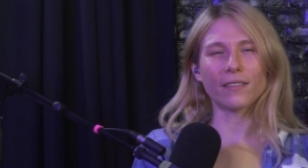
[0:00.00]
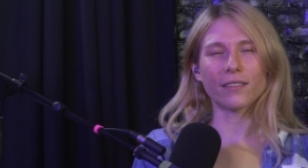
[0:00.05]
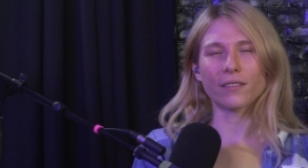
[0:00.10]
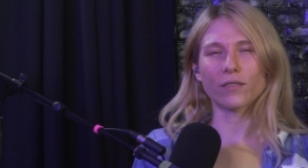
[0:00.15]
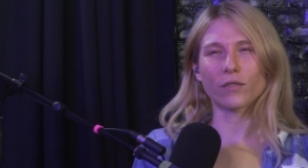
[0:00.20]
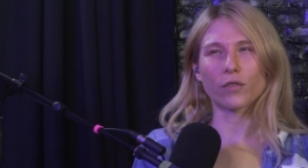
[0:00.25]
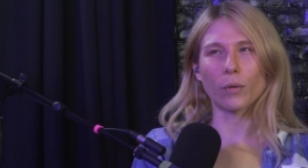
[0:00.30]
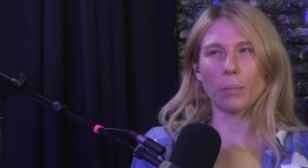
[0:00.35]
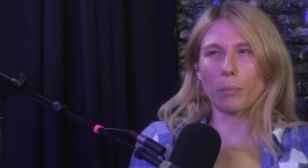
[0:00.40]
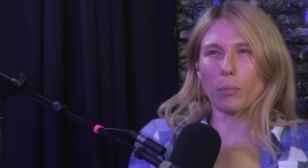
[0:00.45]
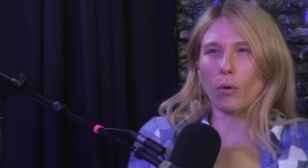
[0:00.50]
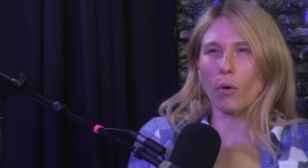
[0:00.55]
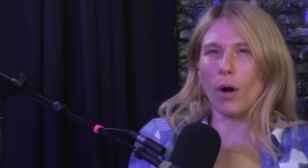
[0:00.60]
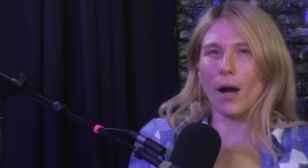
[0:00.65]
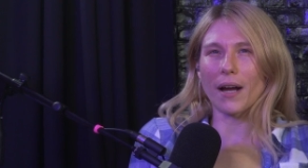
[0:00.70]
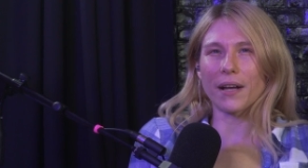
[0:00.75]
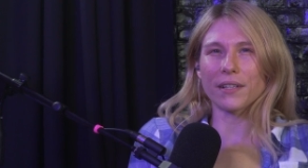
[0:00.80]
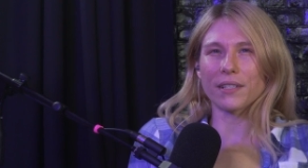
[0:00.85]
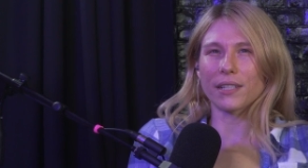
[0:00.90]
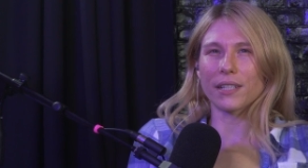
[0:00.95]

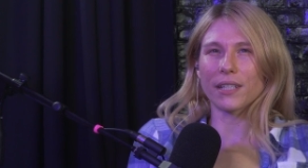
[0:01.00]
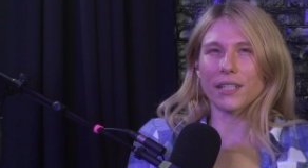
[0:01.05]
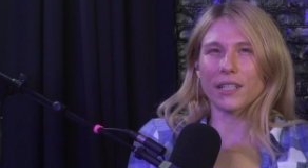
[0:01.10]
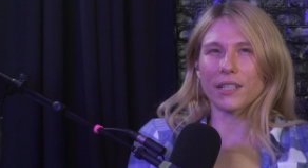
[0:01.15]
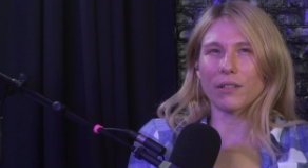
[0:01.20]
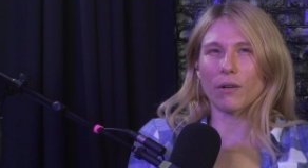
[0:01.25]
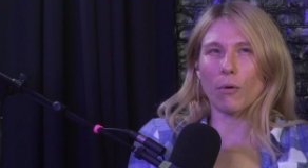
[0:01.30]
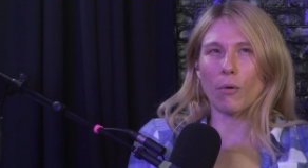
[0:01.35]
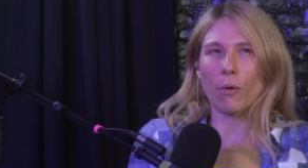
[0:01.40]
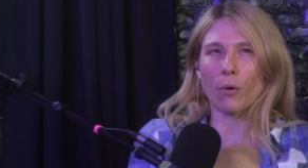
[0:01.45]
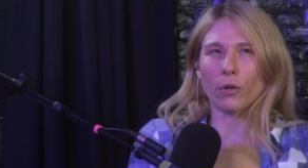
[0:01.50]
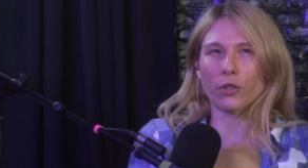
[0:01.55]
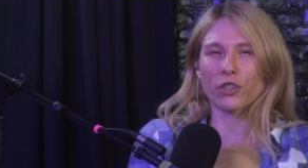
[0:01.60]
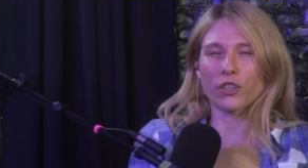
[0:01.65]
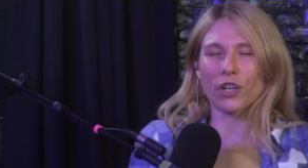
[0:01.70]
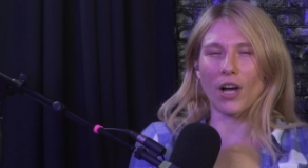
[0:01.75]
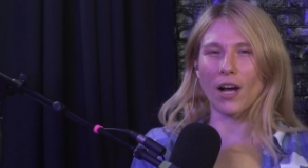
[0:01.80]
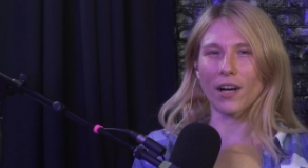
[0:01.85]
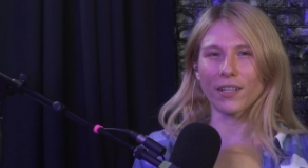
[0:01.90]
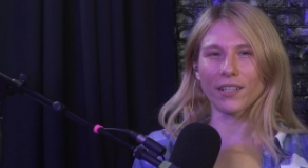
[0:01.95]
surprising or
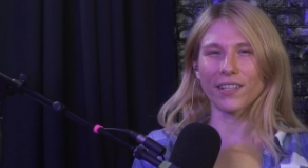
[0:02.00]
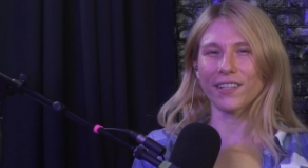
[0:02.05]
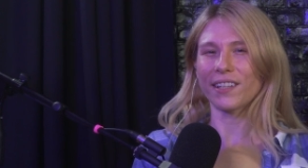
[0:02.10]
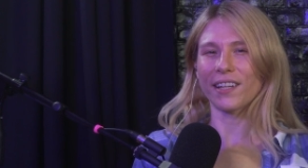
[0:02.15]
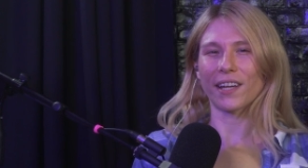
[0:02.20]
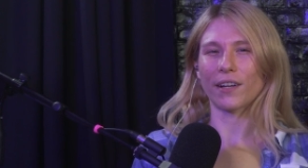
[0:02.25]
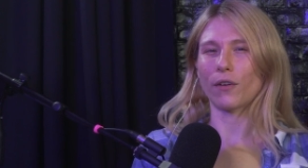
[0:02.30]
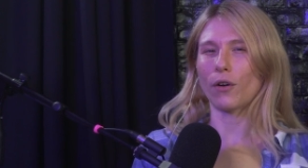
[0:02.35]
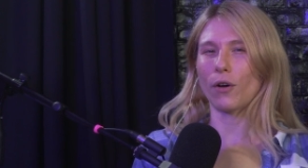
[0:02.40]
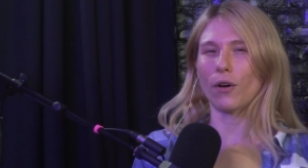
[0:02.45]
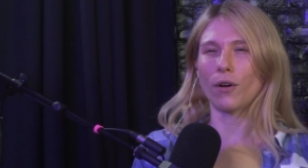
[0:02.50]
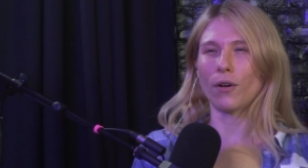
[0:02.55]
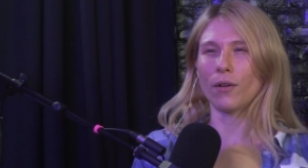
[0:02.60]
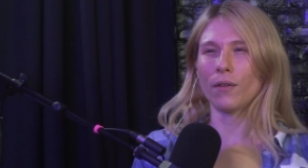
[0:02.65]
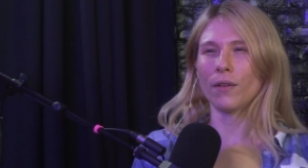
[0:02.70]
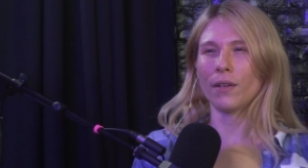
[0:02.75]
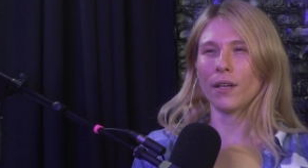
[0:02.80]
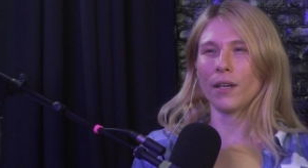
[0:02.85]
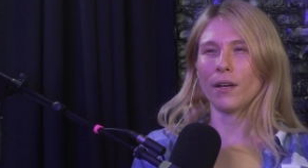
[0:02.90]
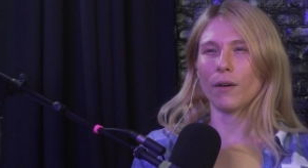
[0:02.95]
shocking at all